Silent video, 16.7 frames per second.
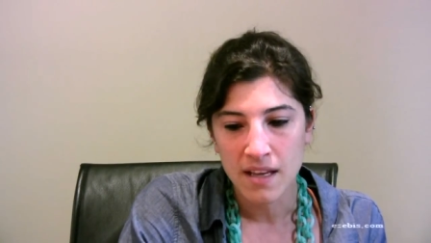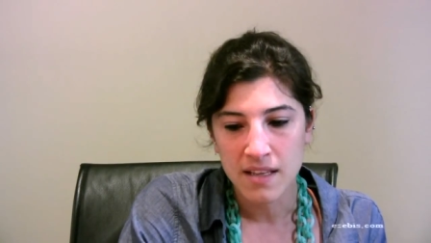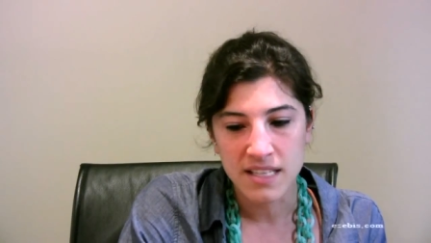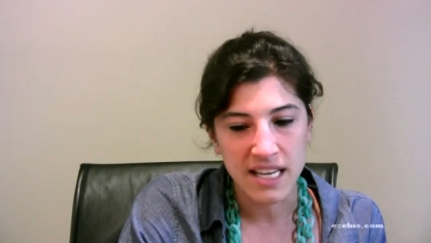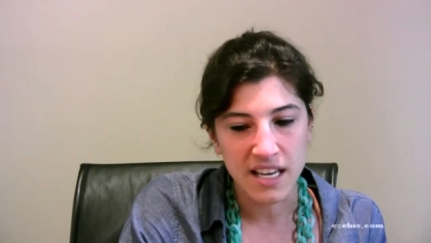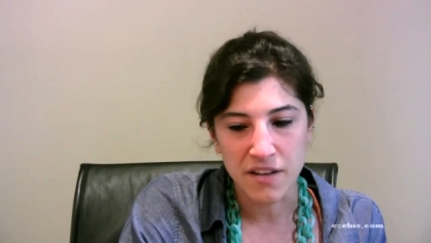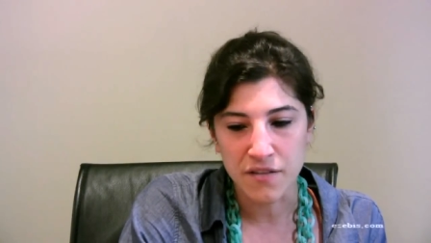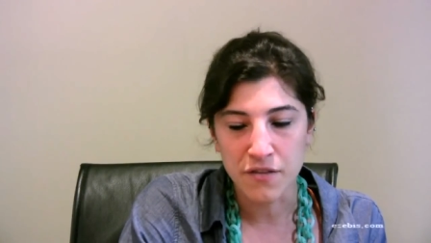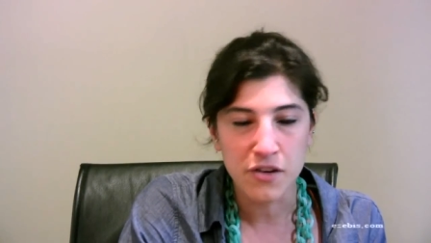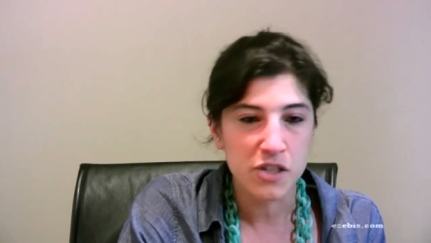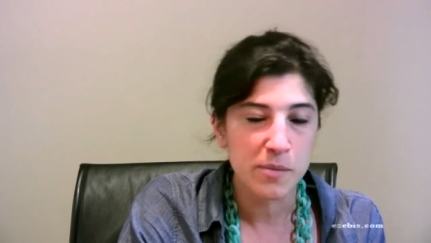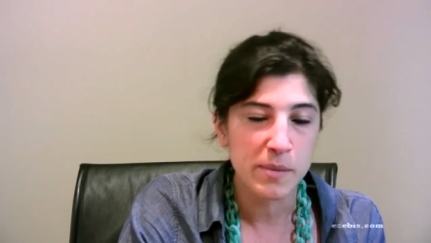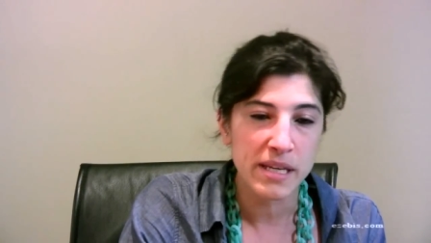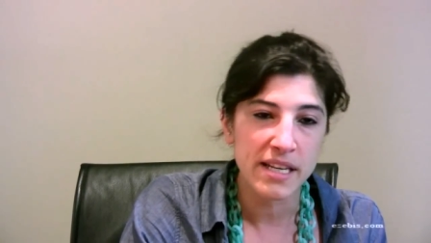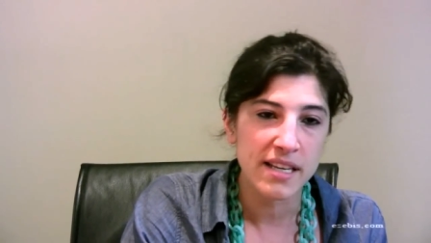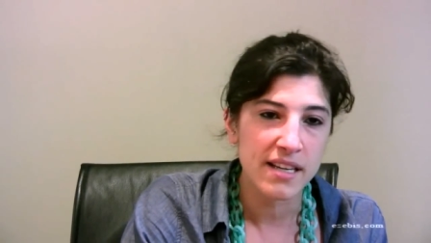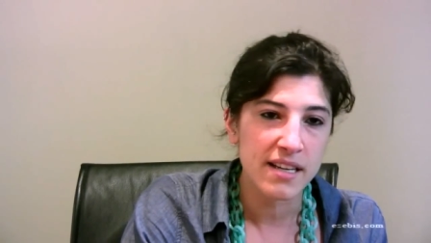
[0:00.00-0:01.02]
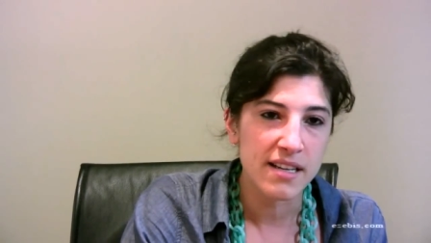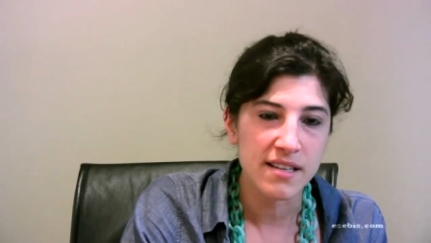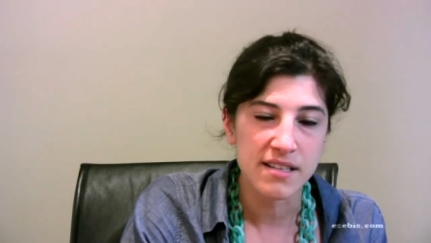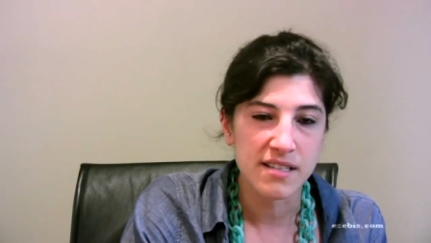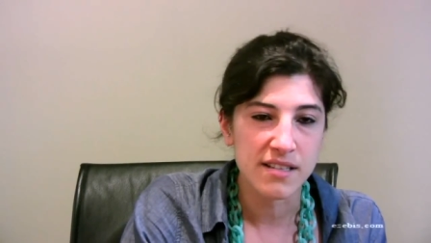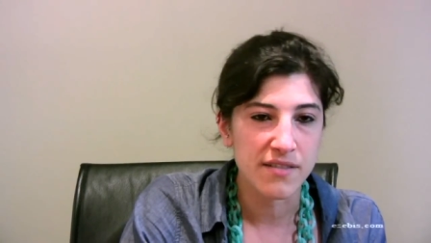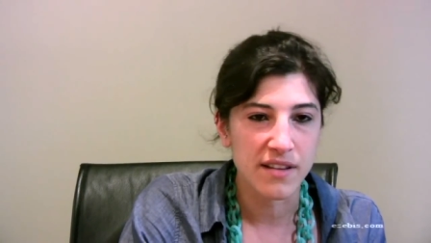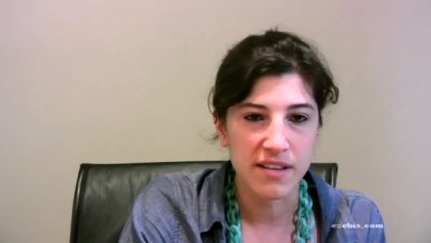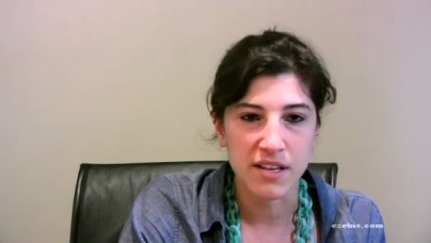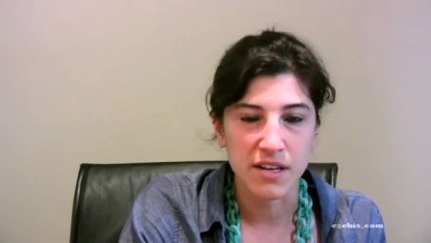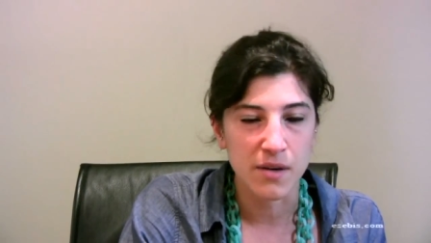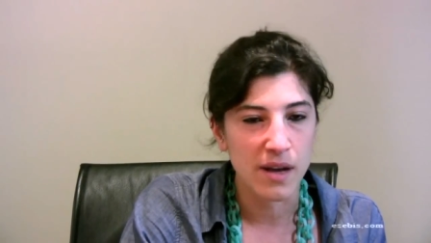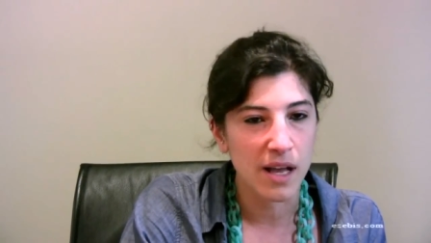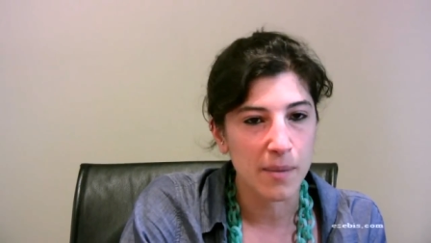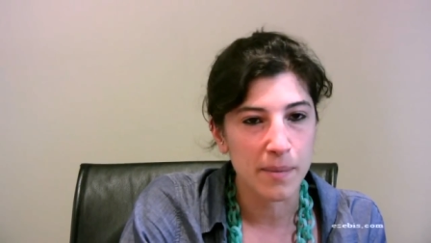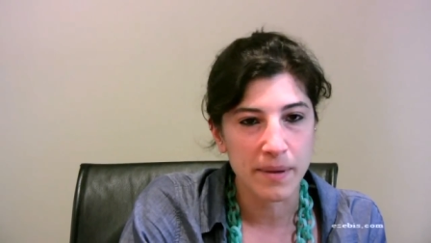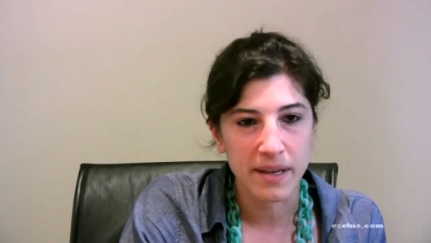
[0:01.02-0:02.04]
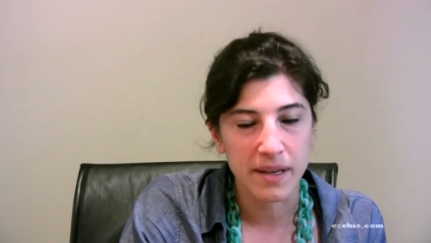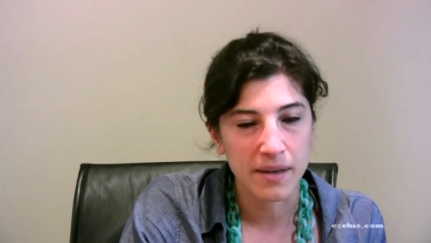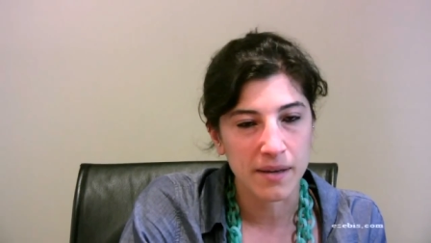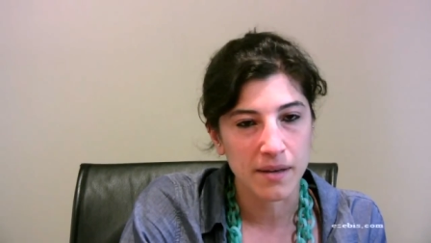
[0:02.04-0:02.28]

taking first meetings, helping,